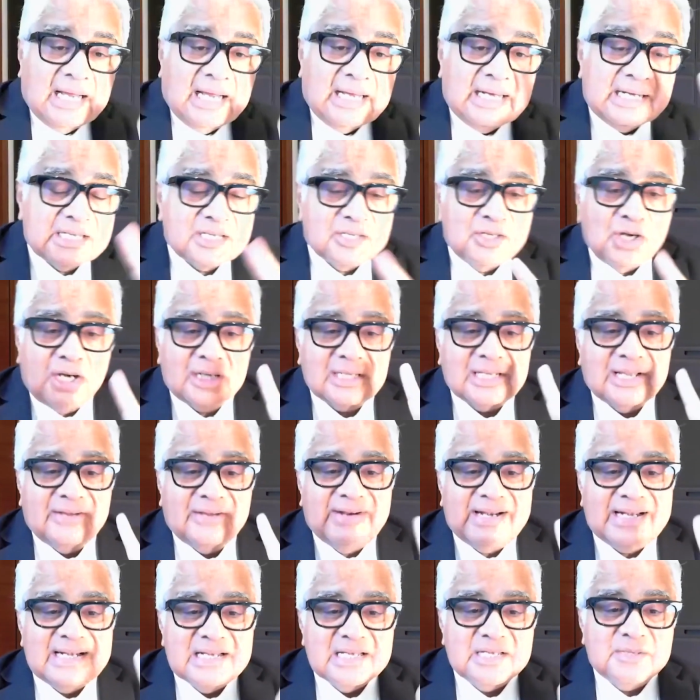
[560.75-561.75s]
It's not
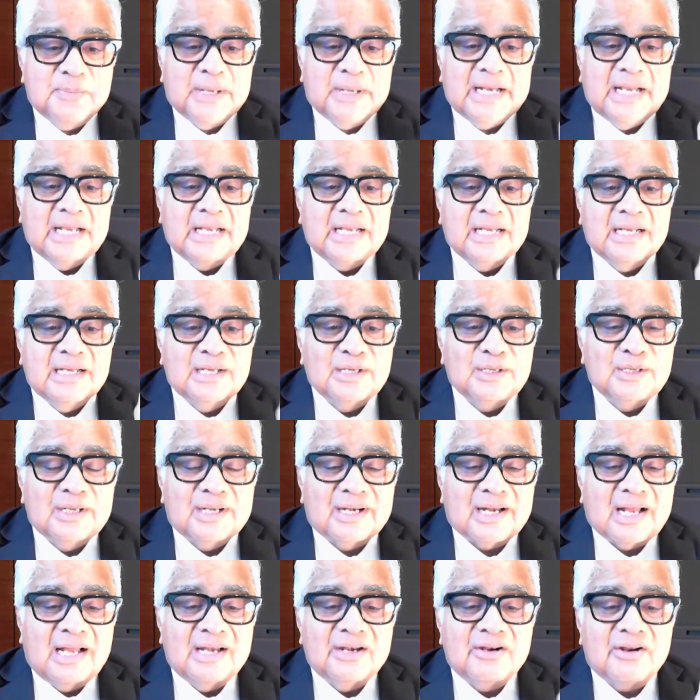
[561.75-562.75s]
the Wednesbury
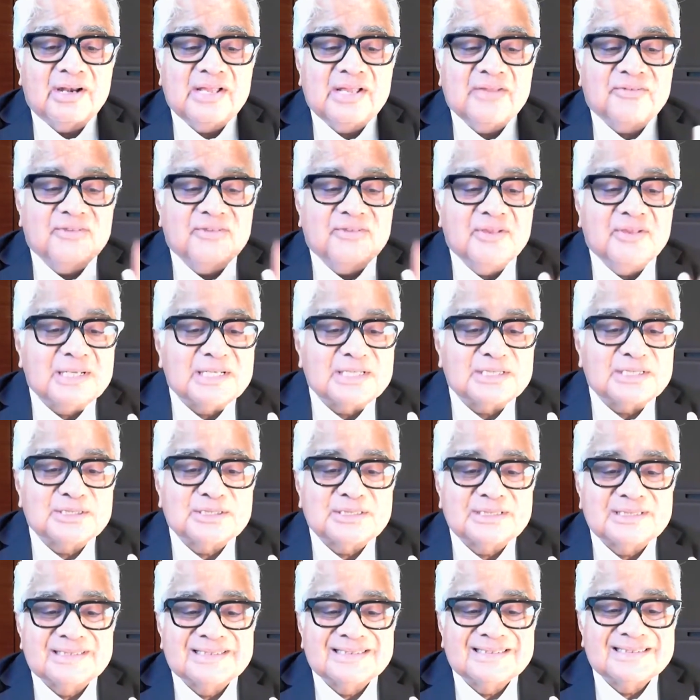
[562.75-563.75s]

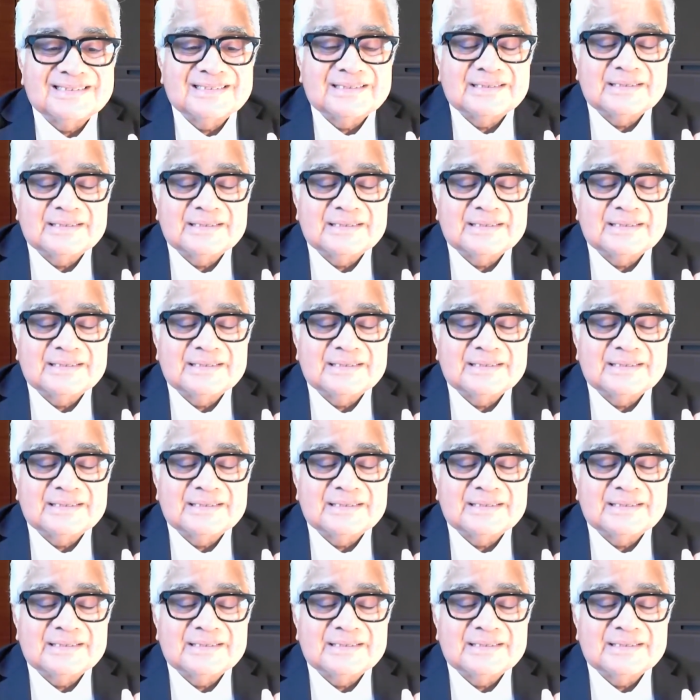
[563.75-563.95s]
unreasonableness.